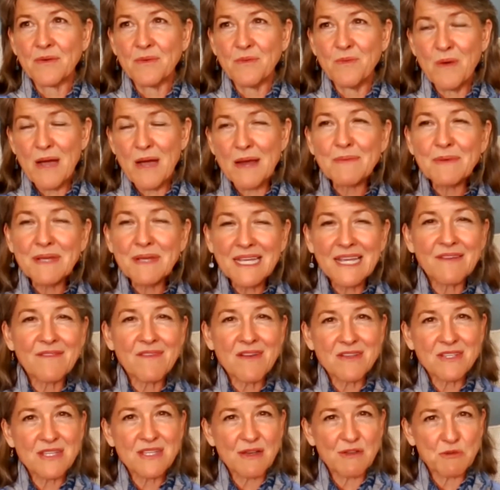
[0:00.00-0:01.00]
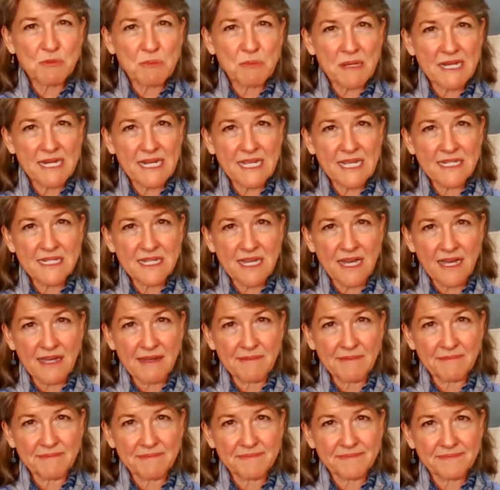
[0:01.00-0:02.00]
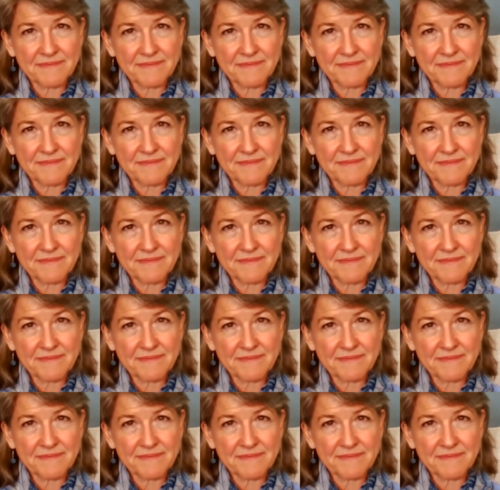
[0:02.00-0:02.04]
when we give ourselves plenty of time.